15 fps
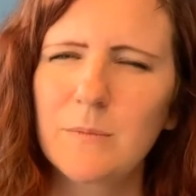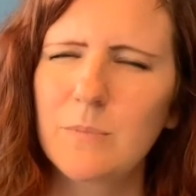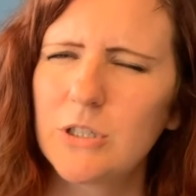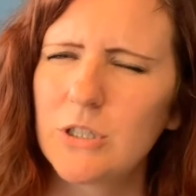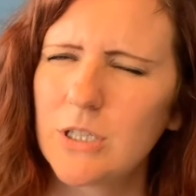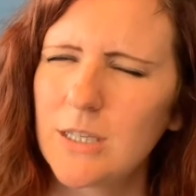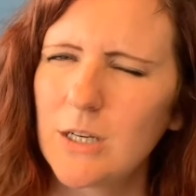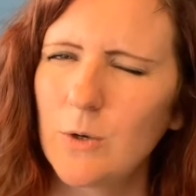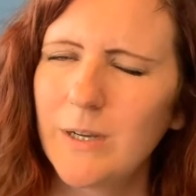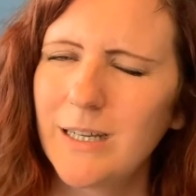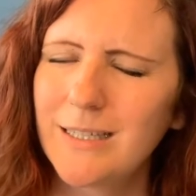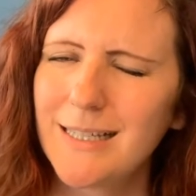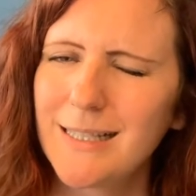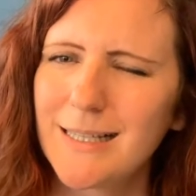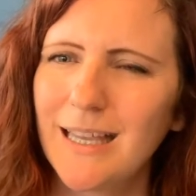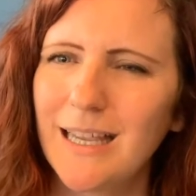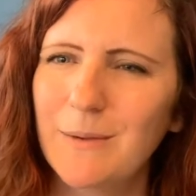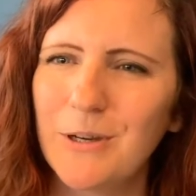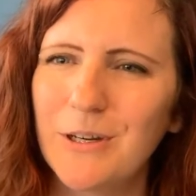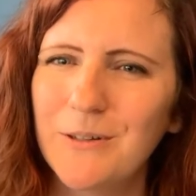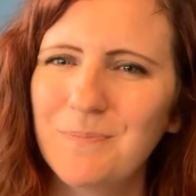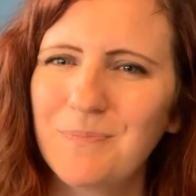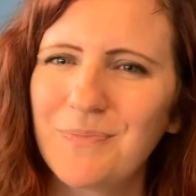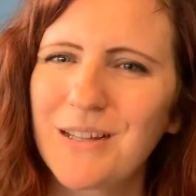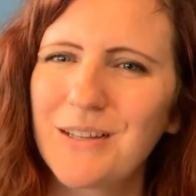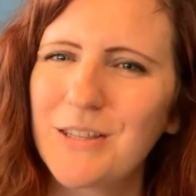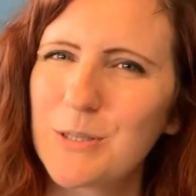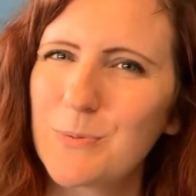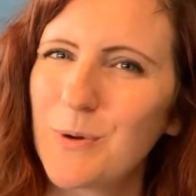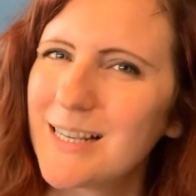But just a quick disclaimer,
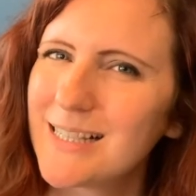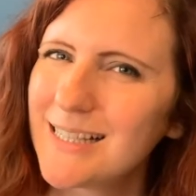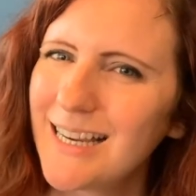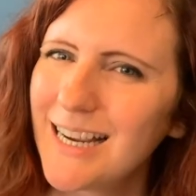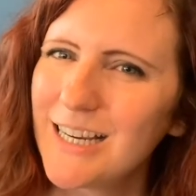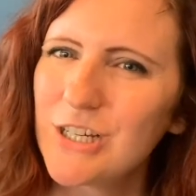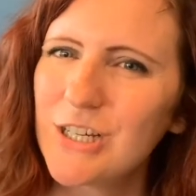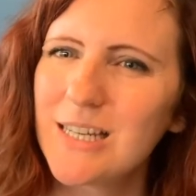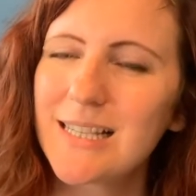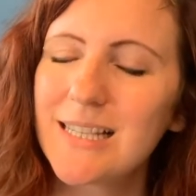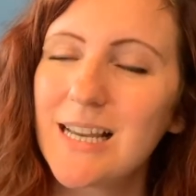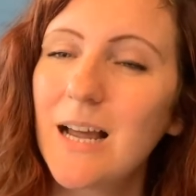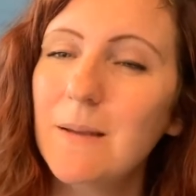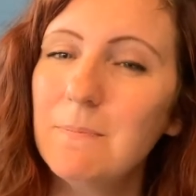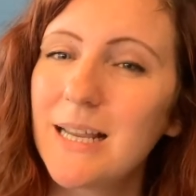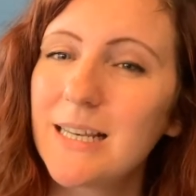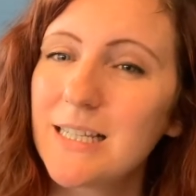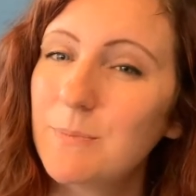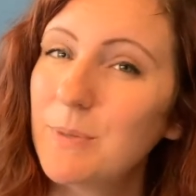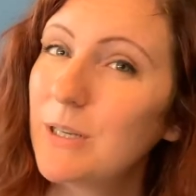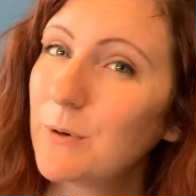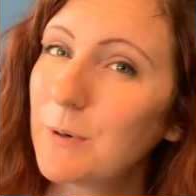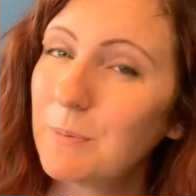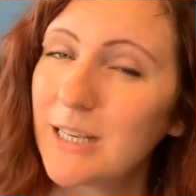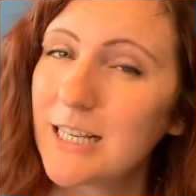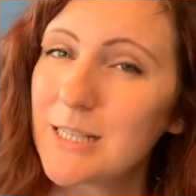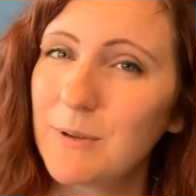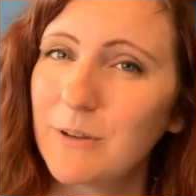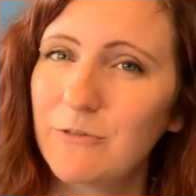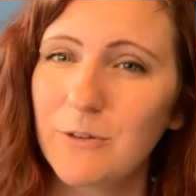this presentation is not meant to be a
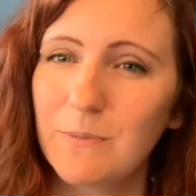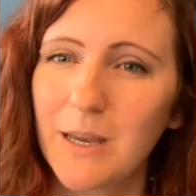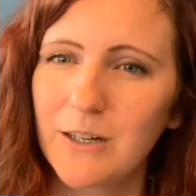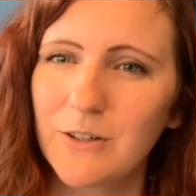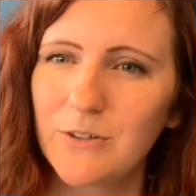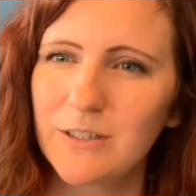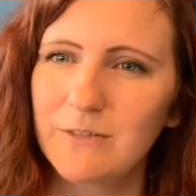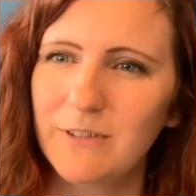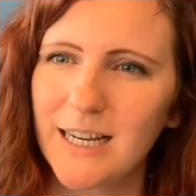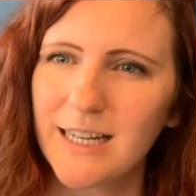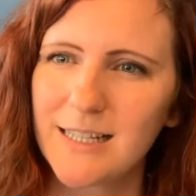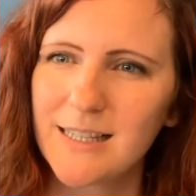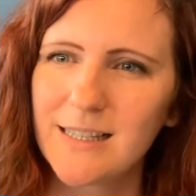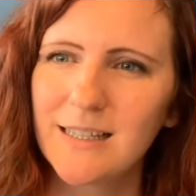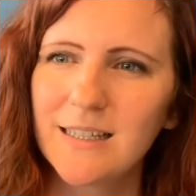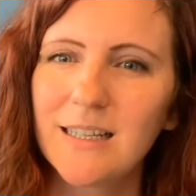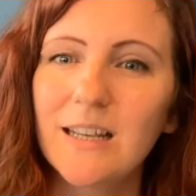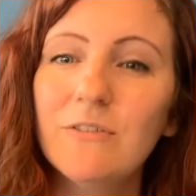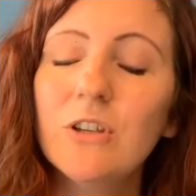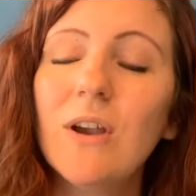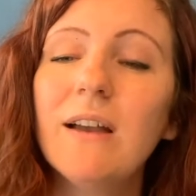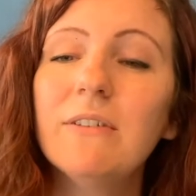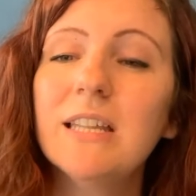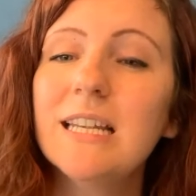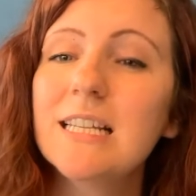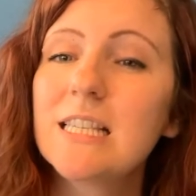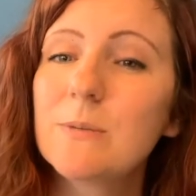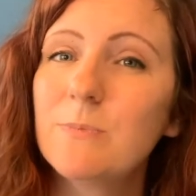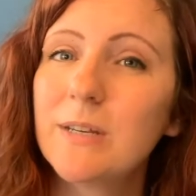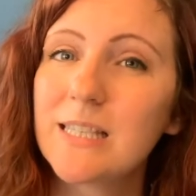replacement for medical advice. If you have any
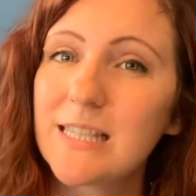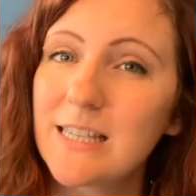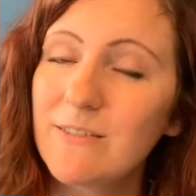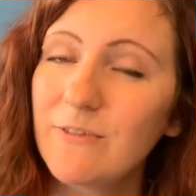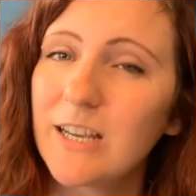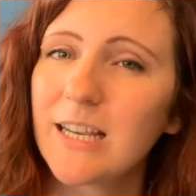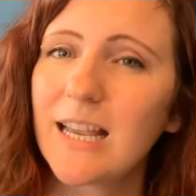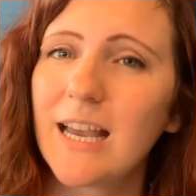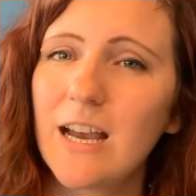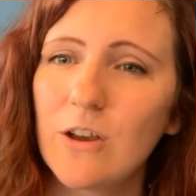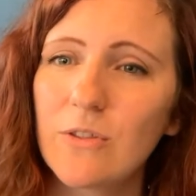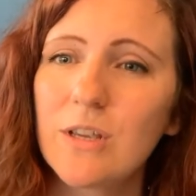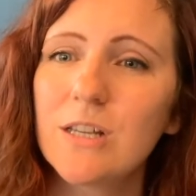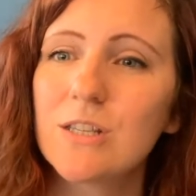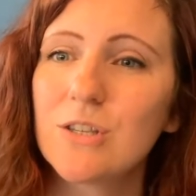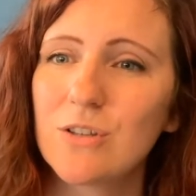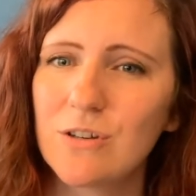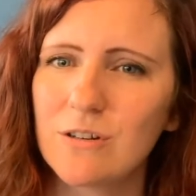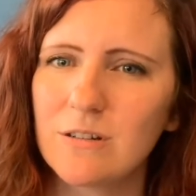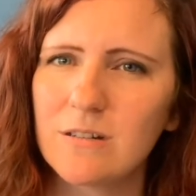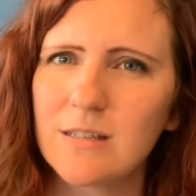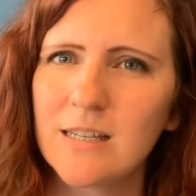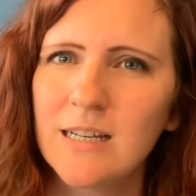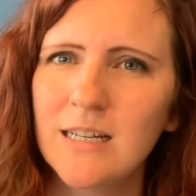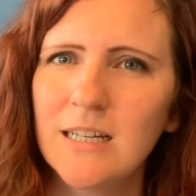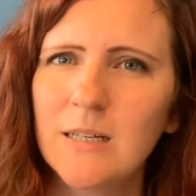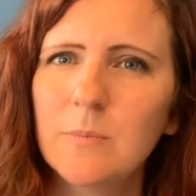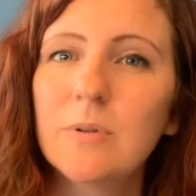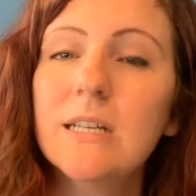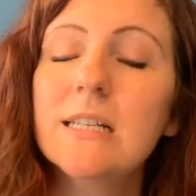specific health concerns,
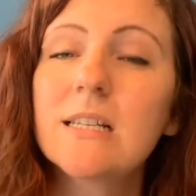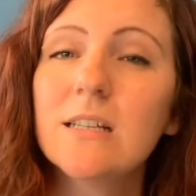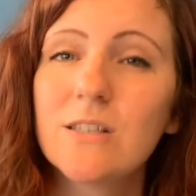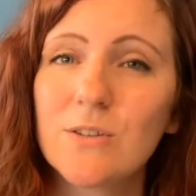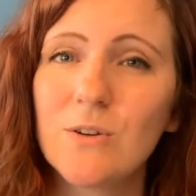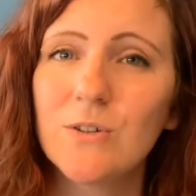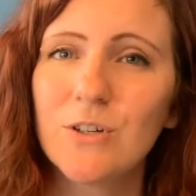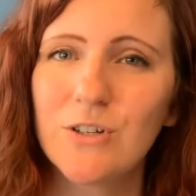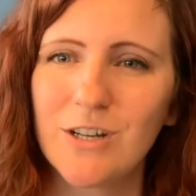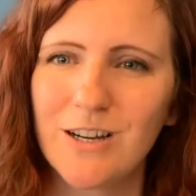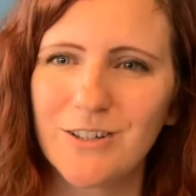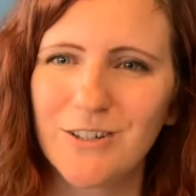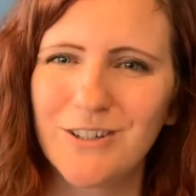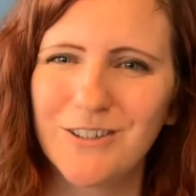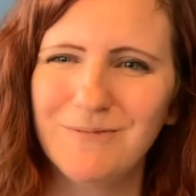please consult your doctor.